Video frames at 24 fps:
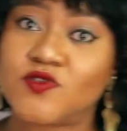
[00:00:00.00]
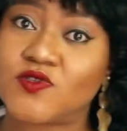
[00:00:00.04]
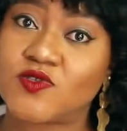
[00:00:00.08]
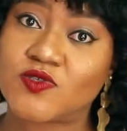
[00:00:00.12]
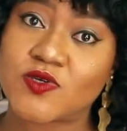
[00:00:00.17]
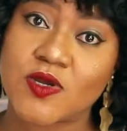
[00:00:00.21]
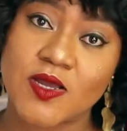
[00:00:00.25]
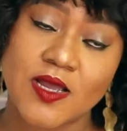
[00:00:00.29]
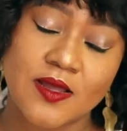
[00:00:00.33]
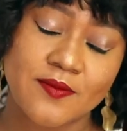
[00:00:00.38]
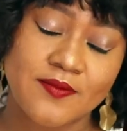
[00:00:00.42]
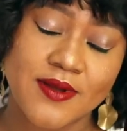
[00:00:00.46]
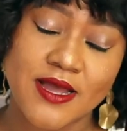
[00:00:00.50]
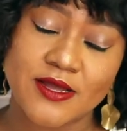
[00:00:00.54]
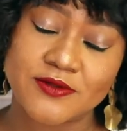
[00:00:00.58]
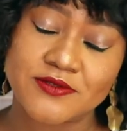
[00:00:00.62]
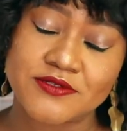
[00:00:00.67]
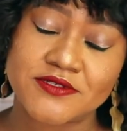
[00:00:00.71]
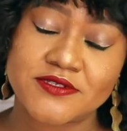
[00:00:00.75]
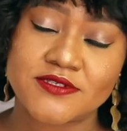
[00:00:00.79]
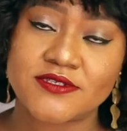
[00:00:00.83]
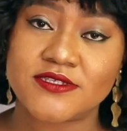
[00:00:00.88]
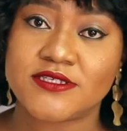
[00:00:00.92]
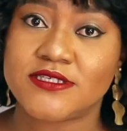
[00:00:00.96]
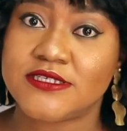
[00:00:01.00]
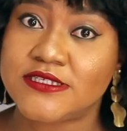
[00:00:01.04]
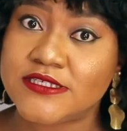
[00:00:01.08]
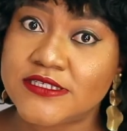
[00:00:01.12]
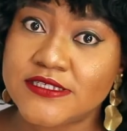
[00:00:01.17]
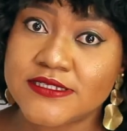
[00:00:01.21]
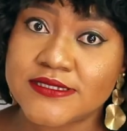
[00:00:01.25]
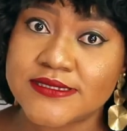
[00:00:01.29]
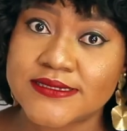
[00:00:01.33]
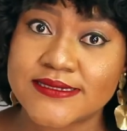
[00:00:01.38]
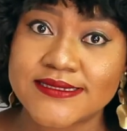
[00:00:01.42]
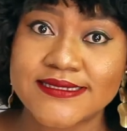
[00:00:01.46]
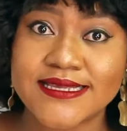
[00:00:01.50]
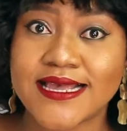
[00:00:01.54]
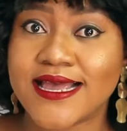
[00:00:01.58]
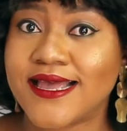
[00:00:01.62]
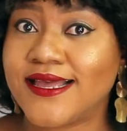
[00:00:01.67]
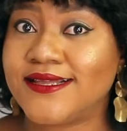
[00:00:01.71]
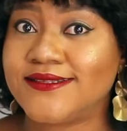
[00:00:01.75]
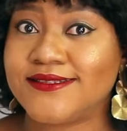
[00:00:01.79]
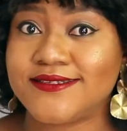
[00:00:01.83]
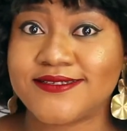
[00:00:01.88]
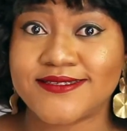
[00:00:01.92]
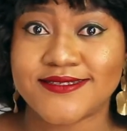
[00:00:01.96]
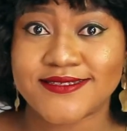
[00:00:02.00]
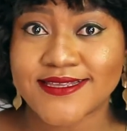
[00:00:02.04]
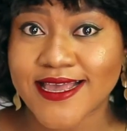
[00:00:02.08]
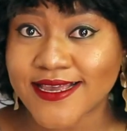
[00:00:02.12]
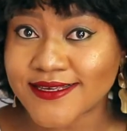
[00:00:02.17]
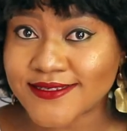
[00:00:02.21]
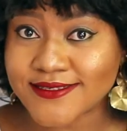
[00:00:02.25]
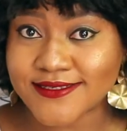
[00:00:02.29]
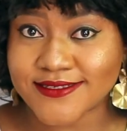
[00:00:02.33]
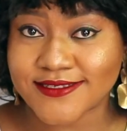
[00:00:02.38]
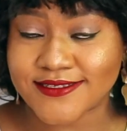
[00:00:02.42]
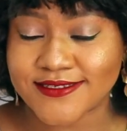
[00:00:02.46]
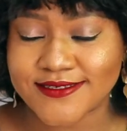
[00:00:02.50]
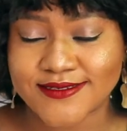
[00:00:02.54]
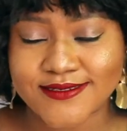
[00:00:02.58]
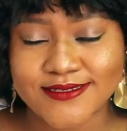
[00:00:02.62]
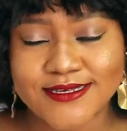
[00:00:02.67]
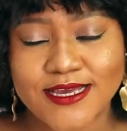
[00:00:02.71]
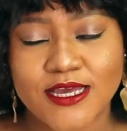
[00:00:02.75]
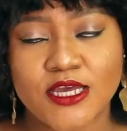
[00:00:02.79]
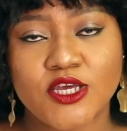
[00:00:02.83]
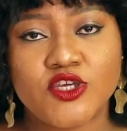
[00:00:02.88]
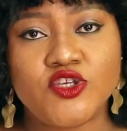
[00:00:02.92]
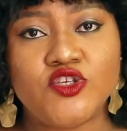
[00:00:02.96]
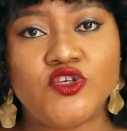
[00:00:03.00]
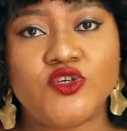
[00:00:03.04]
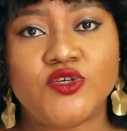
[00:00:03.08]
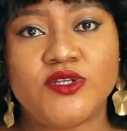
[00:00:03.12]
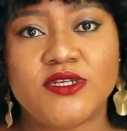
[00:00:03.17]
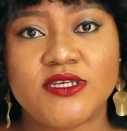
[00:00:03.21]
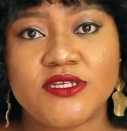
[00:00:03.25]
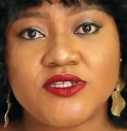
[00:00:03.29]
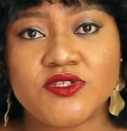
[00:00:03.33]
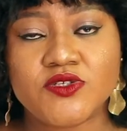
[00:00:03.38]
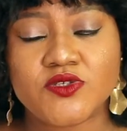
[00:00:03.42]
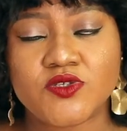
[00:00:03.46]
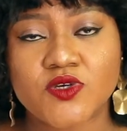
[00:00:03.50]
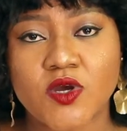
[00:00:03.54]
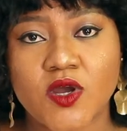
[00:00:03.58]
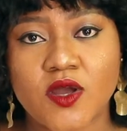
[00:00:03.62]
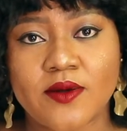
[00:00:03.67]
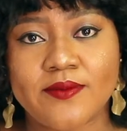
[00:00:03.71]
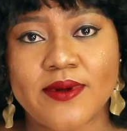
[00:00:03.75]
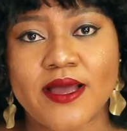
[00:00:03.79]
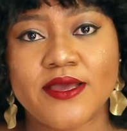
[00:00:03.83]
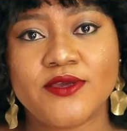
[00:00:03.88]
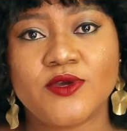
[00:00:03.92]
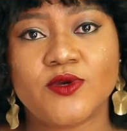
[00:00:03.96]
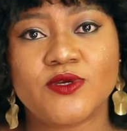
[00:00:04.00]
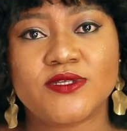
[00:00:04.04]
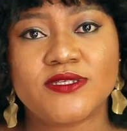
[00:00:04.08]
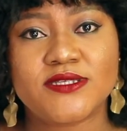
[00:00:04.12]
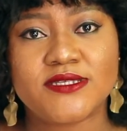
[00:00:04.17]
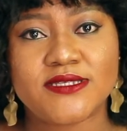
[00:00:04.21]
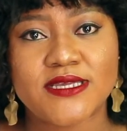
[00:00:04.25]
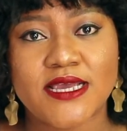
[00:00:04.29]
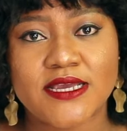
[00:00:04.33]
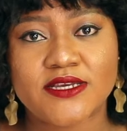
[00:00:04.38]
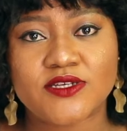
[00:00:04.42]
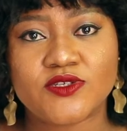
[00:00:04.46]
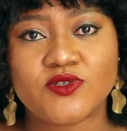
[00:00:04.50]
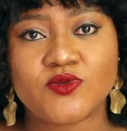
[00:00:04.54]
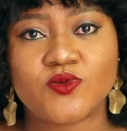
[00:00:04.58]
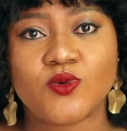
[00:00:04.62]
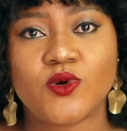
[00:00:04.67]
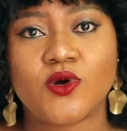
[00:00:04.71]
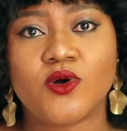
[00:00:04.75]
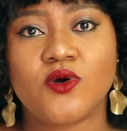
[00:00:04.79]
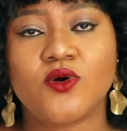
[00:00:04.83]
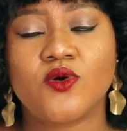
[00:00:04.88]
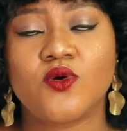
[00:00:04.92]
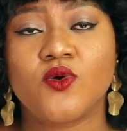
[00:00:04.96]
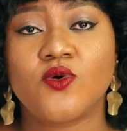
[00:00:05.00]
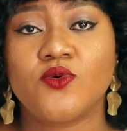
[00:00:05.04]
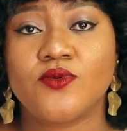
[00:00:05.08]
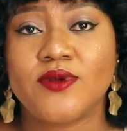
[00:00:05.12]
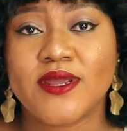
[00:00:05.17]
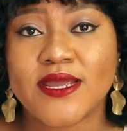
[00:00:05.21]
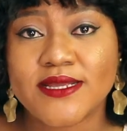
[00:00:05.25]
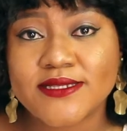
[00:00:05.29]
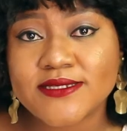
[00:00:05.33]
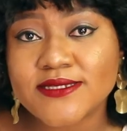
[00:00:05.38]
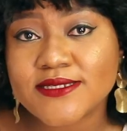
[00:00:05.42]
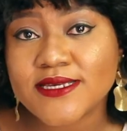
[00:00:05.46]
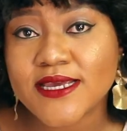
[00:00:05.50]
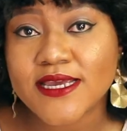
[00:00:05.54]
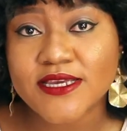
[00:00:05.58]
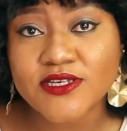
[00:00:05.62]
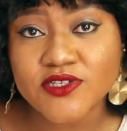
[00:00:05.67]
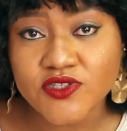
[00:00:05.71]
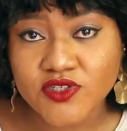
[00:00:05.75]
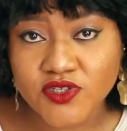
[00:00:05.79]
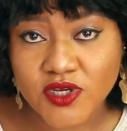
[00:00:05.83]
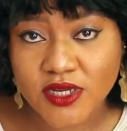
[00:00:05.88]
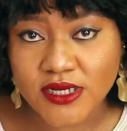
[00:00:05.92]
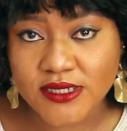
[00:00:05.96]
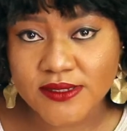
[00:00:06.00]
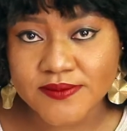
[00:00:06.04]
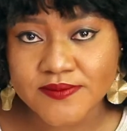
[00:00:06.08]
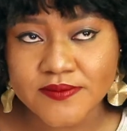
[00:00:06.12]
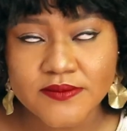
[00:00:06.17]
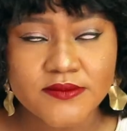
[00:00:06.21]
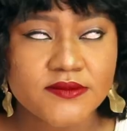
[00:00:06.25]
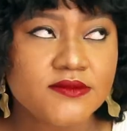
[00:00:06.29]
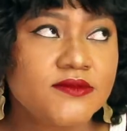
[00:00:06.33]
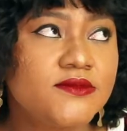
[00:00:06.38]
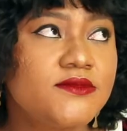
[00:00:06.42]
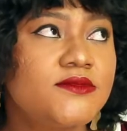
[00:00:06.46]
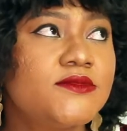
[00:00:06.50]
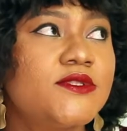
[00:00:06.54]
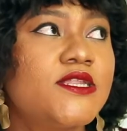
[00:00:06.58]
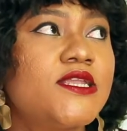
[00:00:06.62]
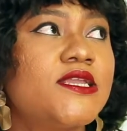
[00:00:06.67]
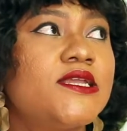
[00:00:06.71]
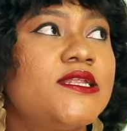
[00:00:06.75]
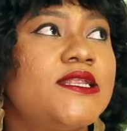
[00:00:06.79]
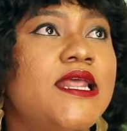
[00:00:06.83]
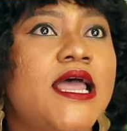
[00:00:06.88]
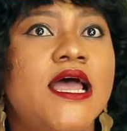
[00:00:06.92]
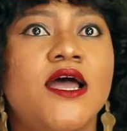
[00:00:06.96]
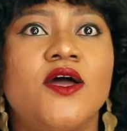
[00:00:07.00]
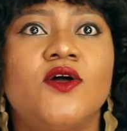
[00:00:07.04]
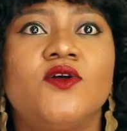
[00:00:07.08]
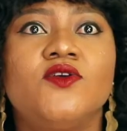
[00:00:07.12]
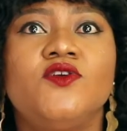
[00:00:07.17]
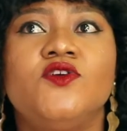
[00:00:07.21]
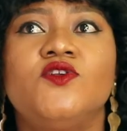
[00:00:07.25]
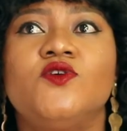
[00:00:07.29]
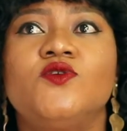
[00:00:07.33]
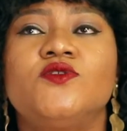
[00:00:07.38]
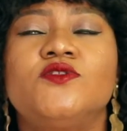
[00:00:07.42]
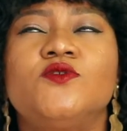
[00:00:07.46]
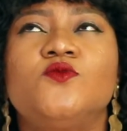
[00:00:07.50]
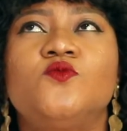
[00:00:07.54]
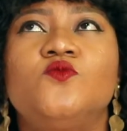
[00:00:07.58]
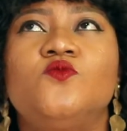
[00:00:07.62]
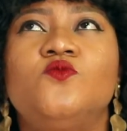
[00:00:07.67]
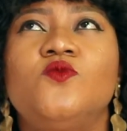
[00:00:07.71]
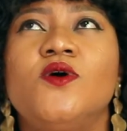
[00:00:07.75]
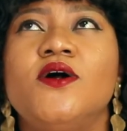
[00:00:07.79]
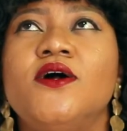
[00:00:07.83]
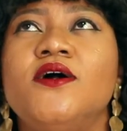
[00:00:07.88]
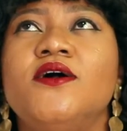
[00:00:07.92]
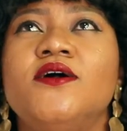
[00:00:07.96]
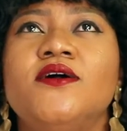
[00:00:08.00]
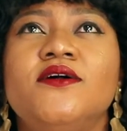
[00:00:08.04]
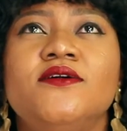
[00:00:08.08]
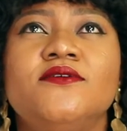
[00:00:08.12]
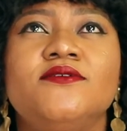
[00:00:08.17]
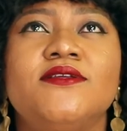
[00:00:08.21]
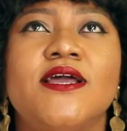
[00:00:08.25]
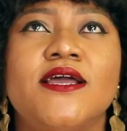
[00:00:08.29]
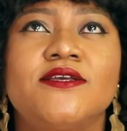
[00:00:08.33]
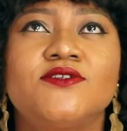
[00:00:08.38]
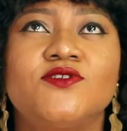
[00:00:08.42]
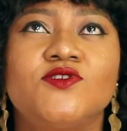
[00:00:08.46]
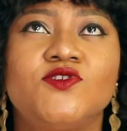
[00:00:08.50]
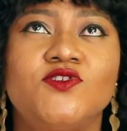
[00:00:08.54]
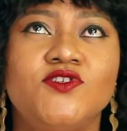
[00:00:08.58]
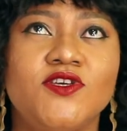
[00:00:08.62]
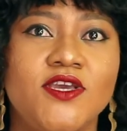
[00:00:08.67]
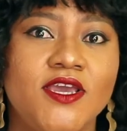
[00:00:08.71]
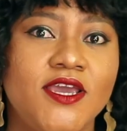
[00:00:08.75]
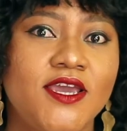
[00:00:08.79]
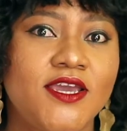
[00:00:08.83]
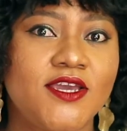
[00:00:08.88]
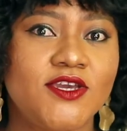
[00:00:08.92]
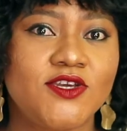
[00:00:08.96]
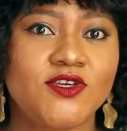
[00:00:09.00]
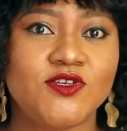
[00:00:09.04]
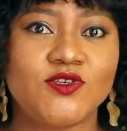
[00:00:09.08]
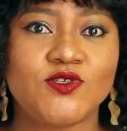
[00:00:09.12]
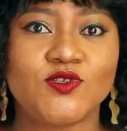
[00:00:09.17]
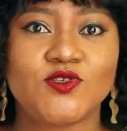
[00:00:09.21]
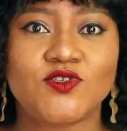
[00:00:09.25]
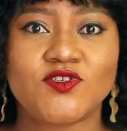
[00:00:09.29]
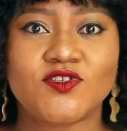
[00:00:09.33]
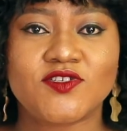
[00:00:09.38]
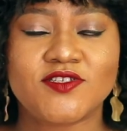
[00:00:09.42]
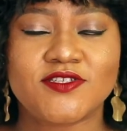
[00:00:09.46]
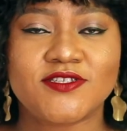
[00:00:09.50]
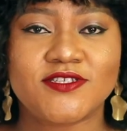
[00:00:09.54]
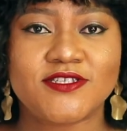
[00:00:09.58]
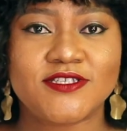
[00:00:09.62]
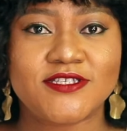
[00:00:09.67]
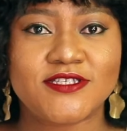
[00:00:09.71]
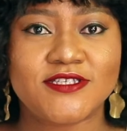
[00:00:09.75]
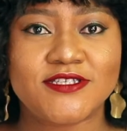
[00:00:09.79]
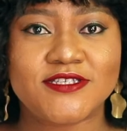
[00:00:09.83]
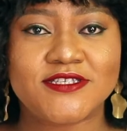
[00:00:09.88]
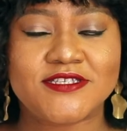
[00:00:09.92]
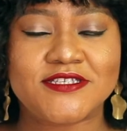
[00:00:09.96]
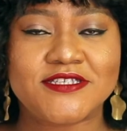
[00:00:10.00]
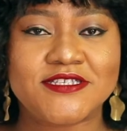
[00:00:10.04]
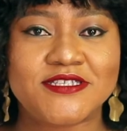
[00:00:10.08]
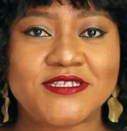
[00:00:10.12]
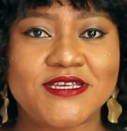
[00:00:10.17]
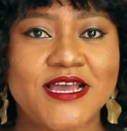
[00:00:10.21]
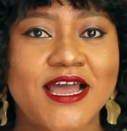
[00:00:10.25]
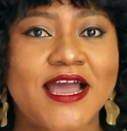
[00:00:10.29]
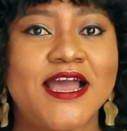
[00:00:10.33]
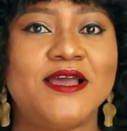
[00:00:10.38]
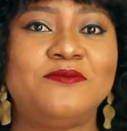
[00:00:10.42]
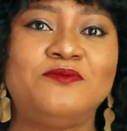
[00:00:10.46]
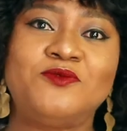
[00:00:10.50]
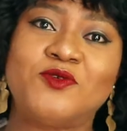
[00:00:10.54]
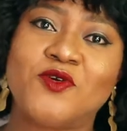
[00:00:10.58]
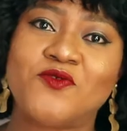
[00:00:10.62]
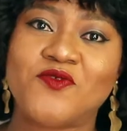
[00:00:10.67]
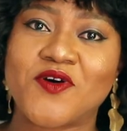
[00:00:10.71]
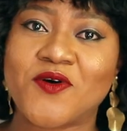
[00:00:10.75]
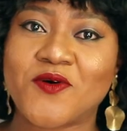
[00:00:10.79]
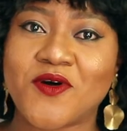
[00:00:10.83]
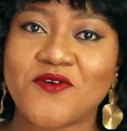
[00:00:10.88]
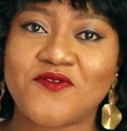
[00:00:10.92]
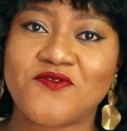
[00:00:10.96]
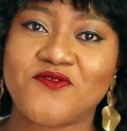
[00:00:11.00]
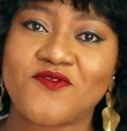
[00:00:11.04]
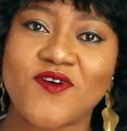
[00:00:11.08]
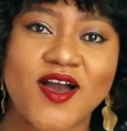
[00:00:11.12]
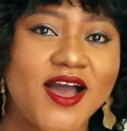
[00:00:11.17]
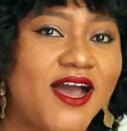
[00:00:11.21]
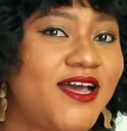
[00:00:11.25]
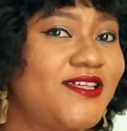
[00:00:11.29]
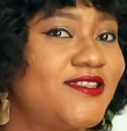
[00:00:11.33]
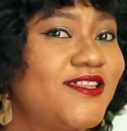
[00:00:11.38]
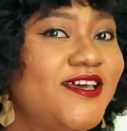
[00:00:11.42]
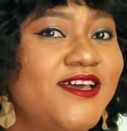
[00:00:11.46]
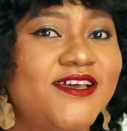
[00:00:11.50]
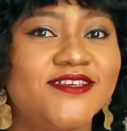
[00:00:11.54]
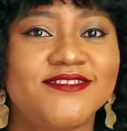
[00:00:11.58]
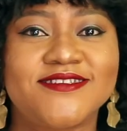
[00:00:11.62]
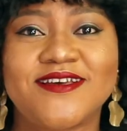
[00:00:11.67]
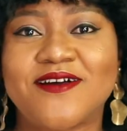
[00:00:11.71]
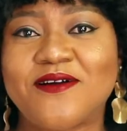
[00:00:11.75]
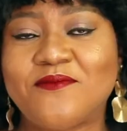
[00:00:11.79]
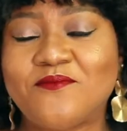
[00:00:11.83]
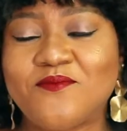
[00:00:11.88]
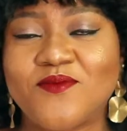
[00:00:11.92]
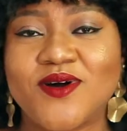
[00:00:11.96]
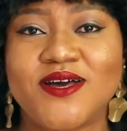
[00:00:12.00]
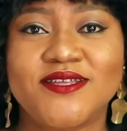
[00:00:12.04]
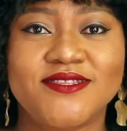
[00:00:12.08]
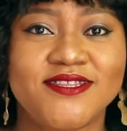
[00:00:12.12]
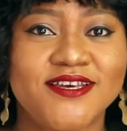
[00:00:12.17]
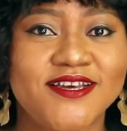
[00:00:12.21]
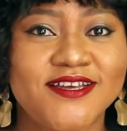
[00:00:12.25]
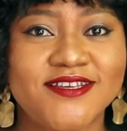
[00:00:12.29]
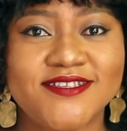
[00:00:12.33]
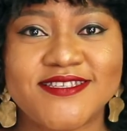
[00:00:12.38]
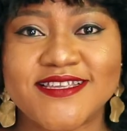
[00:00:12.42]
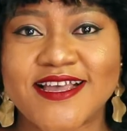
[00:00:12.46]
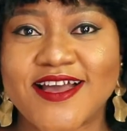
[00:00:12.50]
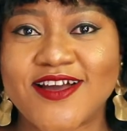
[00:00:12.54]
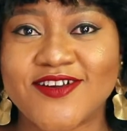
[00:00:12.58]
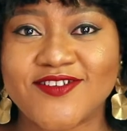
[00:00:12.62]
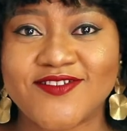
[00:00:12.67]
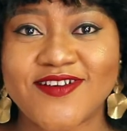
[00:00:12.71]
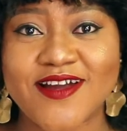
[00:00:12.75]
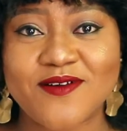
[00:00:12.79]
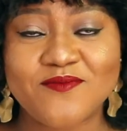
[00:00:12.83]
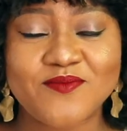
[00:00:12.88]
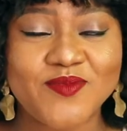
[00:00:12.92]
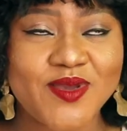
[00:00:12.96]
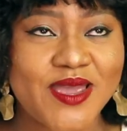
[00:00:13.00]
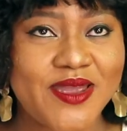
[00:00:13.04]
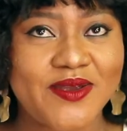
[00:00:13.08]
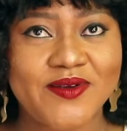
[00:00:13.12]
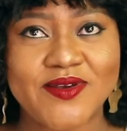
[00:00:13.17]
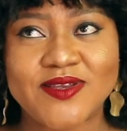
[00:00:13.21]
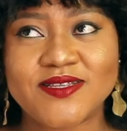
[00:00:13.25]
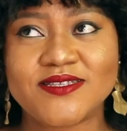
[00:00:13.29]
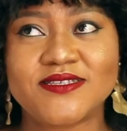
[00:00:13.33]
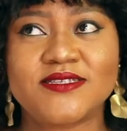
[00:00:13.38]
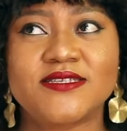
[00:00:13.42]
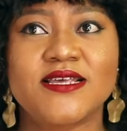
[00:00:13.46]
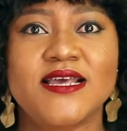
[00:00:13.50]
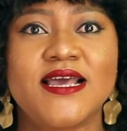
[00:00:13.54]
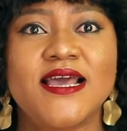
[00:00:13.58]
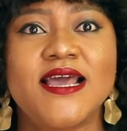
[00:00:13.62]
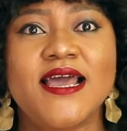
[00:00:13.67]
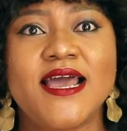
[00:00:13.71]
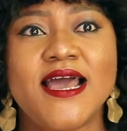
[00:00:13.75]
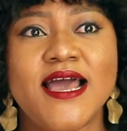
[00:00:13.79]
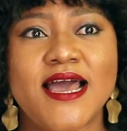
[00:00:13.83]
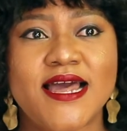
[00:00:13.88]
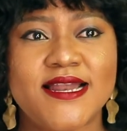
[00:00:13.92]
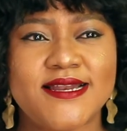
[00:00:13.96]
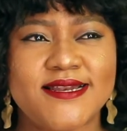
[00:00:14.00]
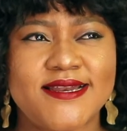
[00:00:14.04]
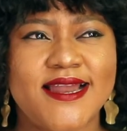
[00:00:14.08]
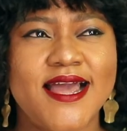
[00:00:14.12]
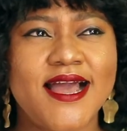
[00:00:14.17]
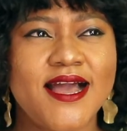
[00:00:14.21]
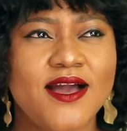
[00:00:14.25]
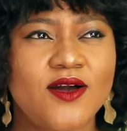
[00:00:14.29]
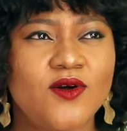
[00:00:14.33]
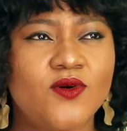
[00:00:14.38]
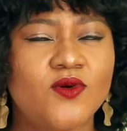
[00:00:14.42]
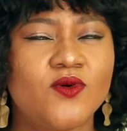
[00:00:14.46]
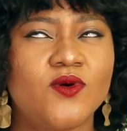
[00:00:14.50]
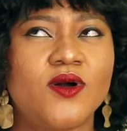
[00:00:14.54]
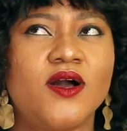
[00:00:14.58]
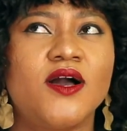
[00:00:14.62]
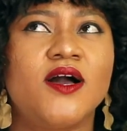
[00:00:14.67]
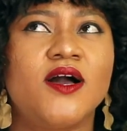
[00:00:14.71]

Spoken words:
talk about is the sexy. You need to talk about your sexual orientation. Now, the world has changed since the times of our fathers, our mothers, our grandparents, and now,